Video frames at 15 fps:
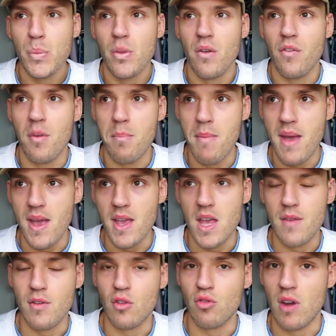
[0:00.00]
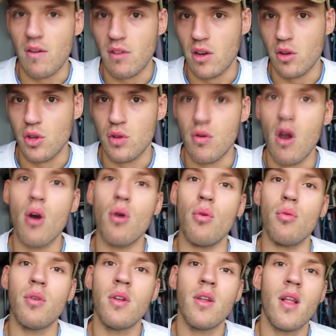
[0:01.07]
for me, if you're traveling on your
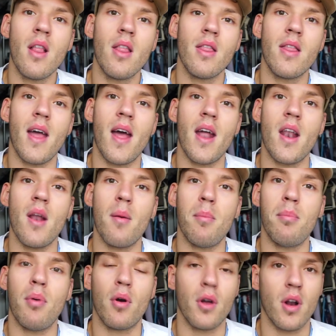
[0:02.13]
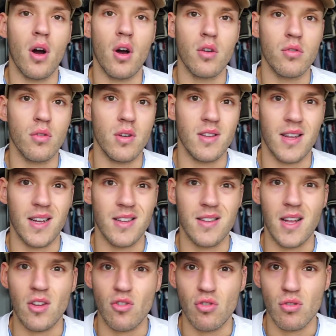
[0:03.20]
own, then booking a hostel is like
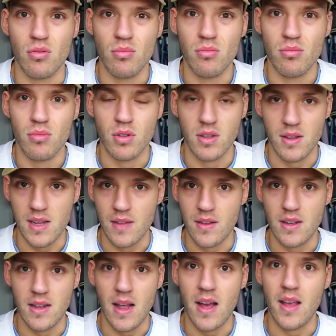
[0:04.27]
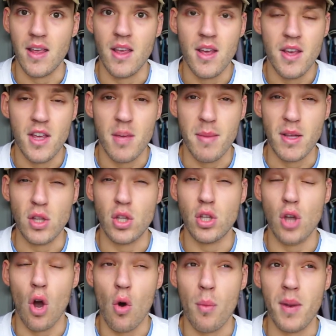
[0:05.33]
essential. Because at the end of the day, you meet
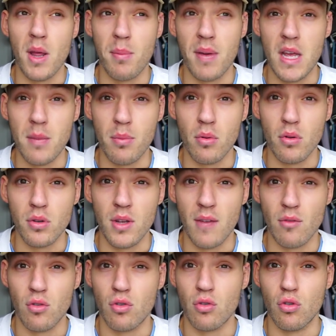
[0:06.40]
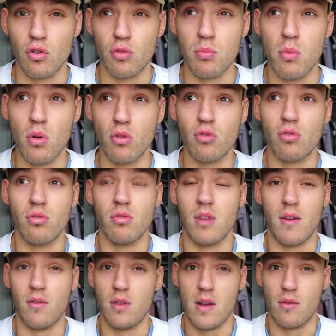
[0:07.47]
so many people. You have so
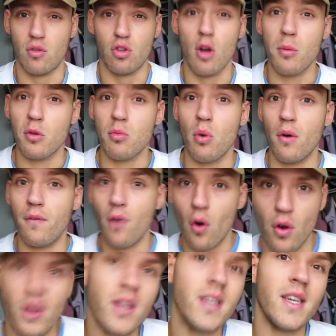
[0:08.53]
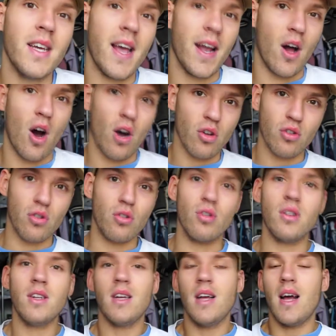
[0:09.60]
much more fun in a
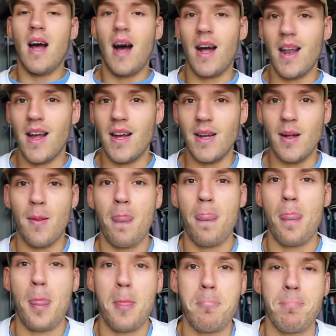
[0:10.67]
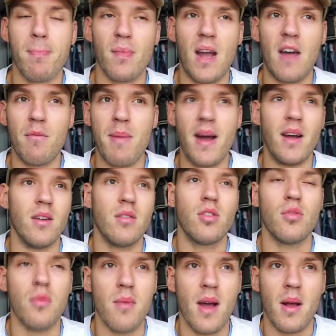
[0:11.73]
hostel. And I've met
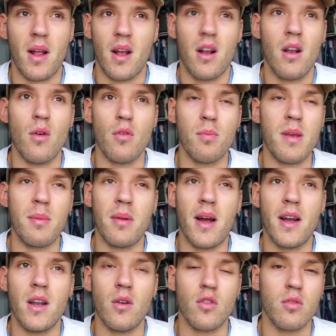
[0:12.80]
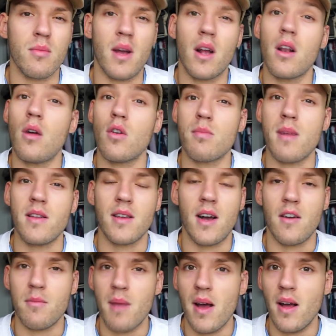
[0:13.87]
some of my close people I know, some of my close mates that
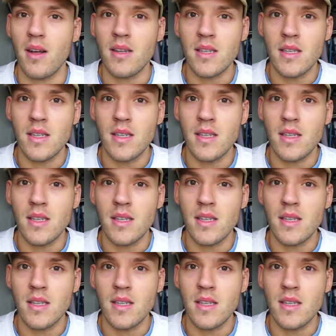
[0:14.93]
I've met